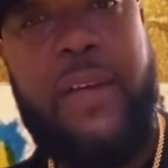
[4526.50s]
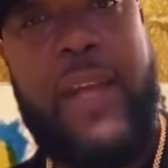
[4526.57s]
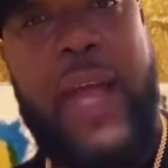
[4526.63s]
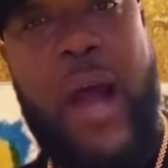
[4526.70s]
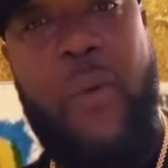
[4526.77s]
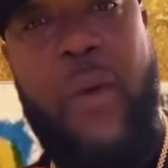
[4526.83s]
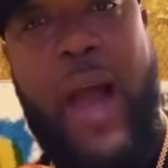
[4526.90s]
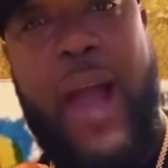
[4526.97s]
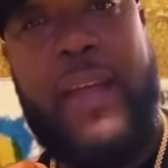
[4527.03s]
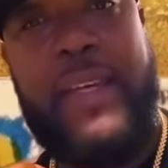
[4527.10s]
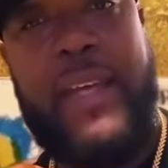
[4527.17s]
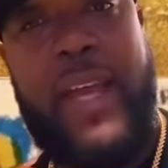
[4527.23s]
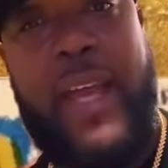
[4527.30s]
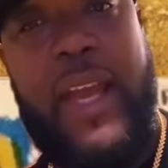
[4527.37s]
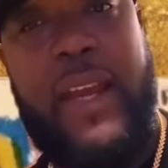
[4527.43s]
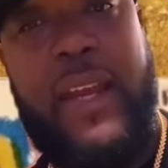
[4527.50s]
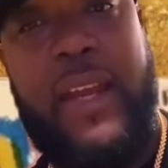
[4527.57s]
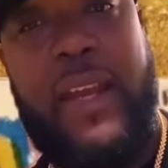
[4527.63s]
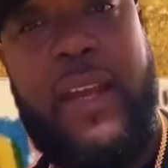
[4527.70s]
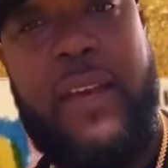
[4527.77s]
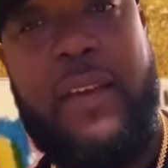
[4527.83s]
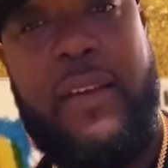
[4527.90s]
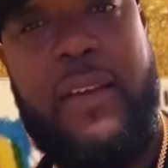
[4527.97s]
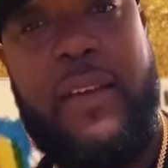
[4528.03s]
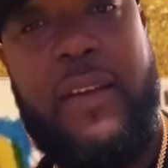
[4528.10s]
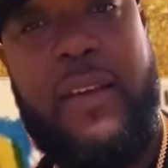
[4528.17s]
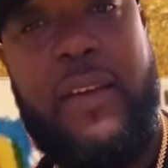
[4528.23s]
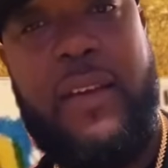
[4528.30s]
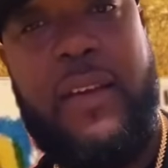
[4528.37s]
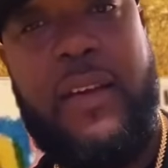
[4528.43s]
Now I get it.
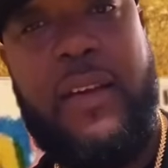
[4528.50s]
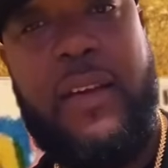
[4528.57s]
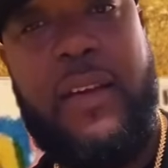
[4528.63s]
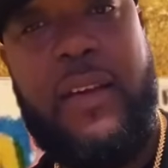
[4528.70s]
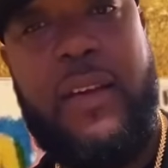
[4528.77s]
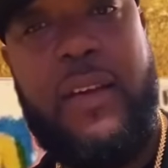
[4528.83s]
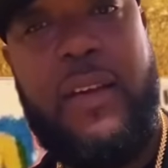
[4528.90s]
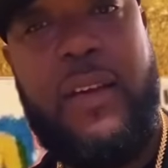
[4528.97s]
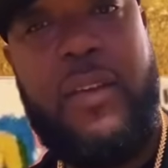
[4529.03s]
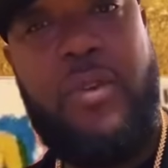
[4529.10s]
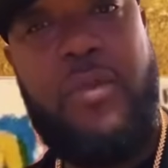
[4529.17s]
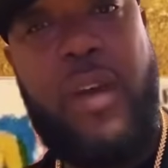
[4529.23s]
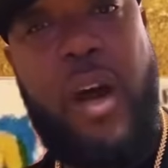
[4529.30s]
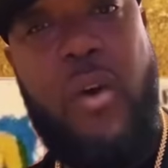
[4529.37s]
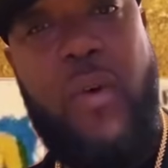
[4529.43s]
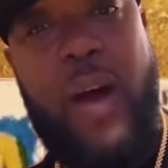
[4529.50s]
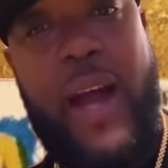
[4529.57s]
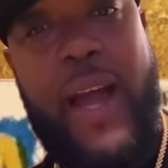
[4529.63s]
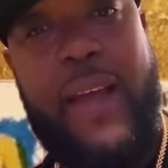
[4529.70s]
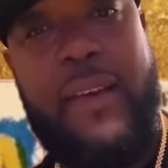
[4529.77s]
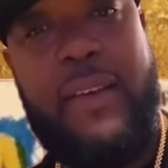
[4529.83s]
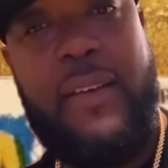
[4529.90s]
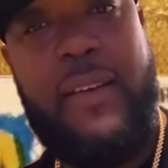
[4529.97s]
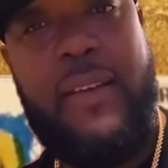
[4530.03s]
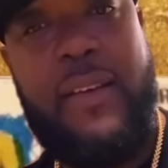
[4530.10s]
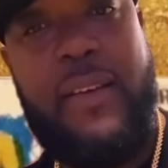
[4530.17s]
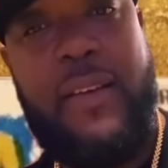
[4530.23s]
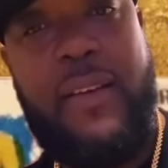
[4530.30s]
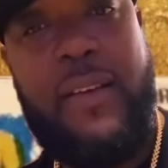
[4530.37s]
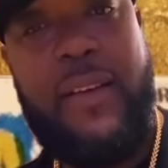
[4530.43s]
You know what?
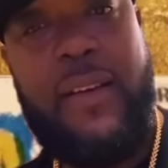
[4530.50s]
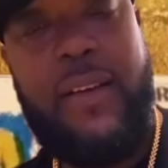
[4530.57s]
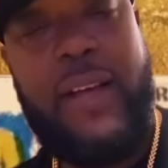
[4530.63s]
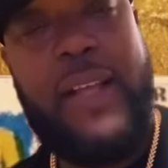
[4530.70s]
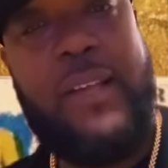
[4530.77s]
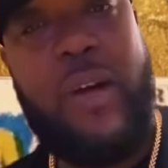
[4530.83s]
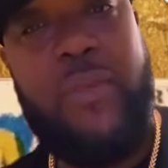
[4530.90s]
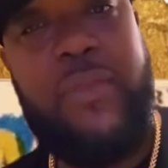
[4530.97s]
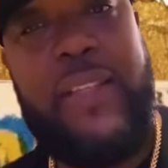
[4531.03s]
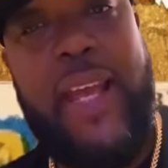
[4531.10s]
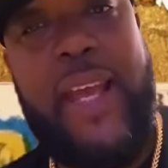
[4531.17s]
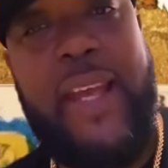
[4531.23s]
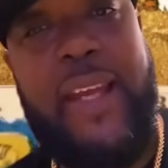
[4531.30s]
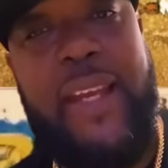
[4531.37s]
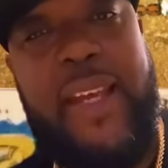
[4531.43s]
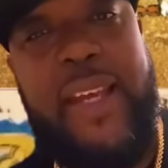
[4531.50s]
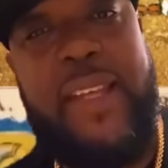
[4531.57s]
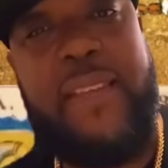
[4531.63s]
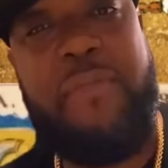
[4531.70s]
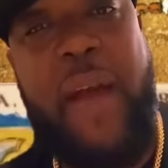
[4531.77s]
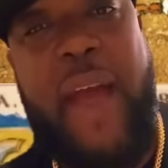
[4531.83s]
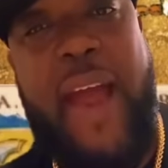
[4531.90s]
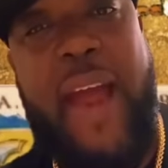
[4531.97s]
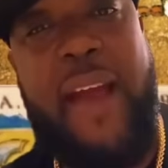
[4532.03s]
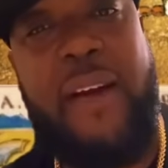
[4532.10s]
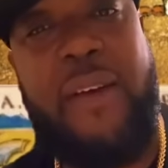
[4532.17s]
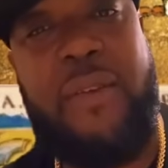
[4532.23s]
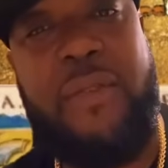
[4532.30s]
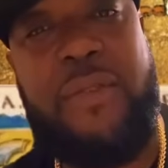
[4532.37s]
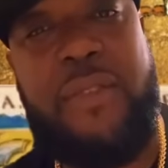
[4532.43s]
Let's go dig in these
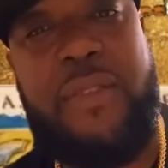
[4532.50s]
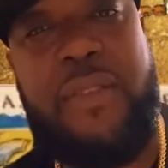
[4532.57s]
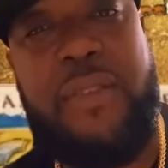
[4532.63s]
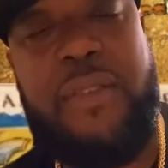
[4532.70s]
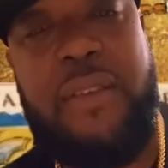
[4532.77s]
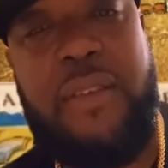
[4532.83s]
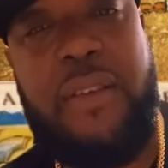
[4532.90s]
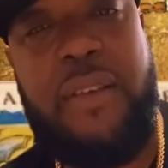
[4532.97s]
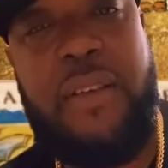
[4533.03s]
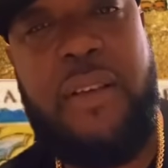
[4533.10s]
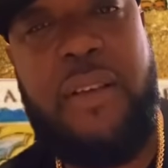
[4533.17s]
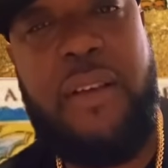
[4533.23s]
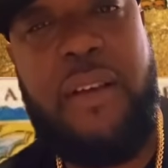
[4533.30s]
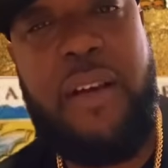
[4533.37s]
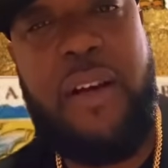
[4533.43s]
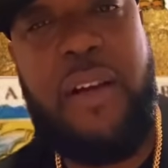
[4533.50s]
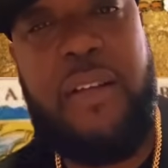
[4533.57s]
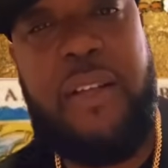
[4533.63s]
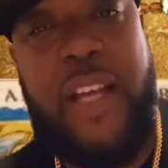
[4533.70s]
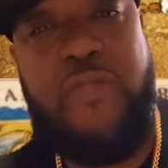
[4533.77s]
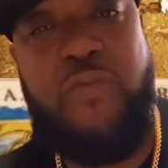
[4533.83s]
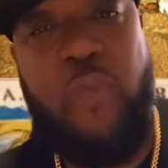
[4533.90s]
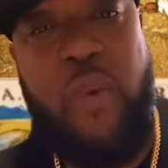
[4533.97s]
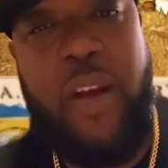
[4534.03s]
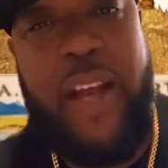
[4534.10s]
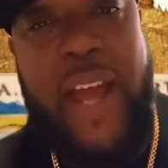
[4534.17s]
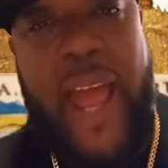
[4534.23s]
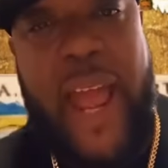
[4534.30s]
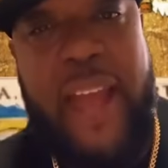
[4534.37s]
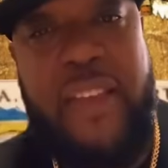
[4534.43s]
mounds. Because that's where
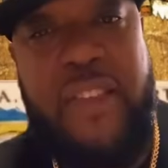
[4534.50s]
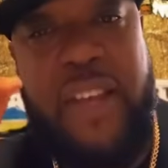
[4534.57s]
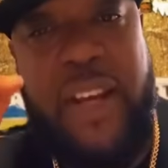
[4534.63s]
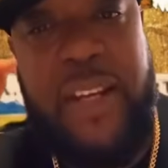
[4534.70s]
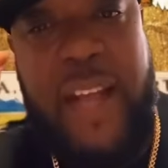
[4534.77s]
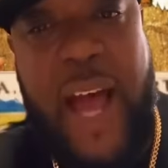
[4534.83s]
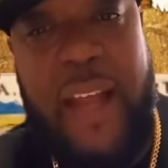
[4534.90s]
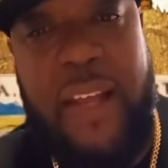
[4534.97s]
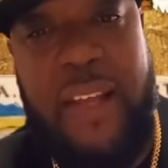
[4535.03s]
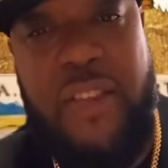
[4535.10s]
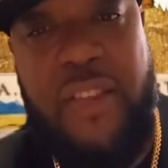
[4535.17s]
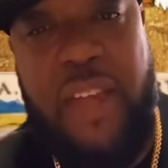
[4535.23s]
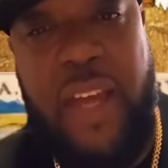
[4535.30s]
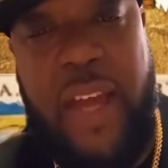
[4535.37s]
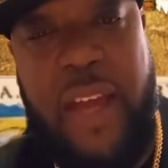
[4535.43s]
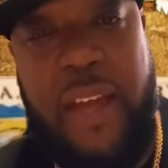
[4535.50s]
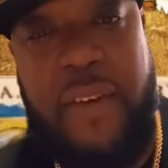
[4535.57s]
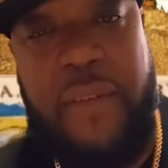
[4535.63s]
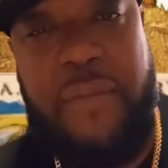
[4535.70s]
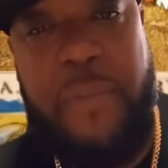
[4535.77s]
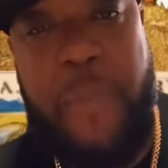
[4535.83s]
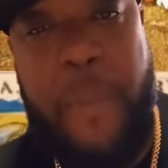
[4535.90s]
the ancient knowledge is.